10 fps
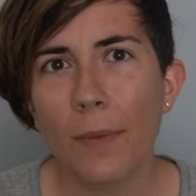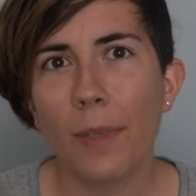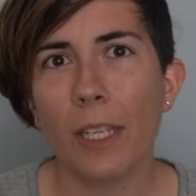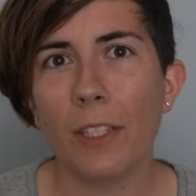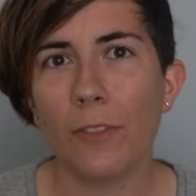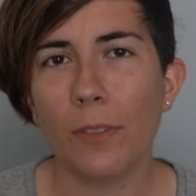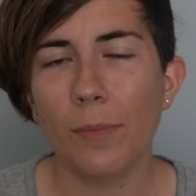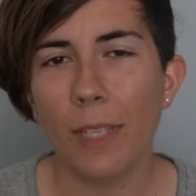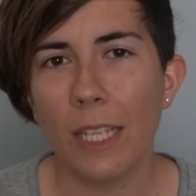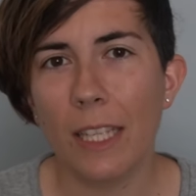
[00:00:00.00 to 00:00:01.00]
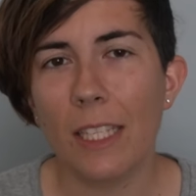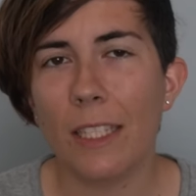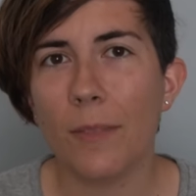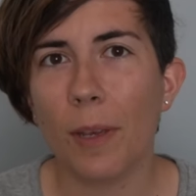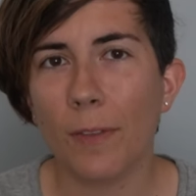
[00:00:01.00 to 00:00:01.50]
because for me, this
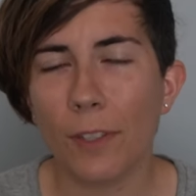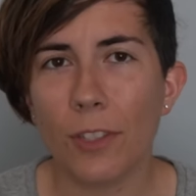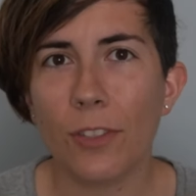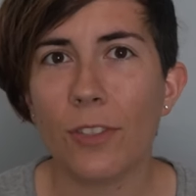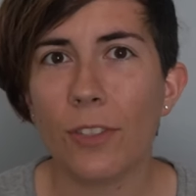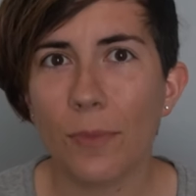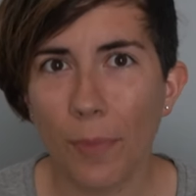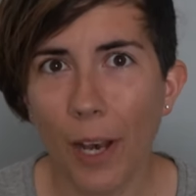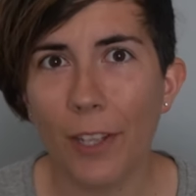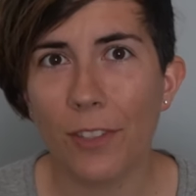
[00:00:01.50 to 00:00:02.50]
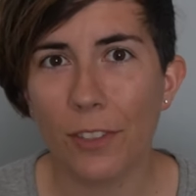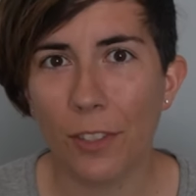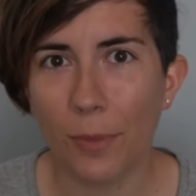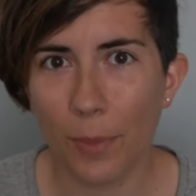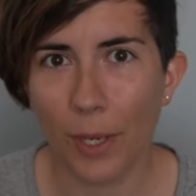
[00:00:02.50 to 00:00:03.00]
is my first
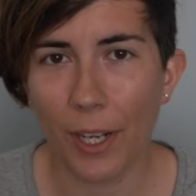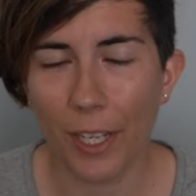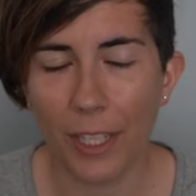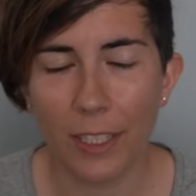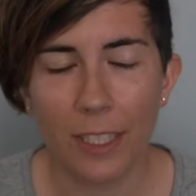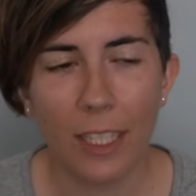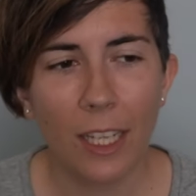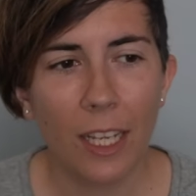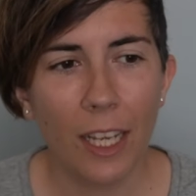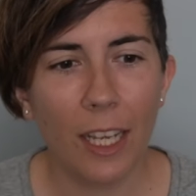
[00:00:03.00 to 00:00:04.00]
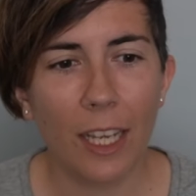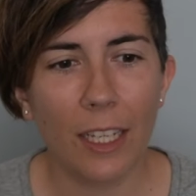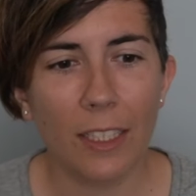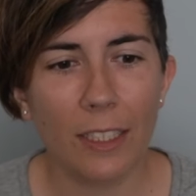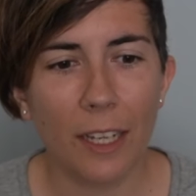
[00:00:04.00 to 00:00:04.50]
sponsored product.
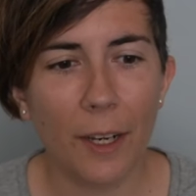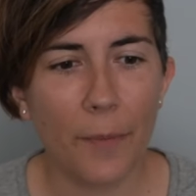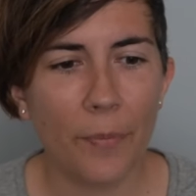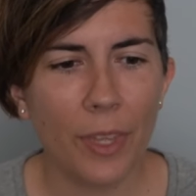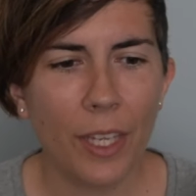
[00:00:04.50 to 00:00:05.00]
And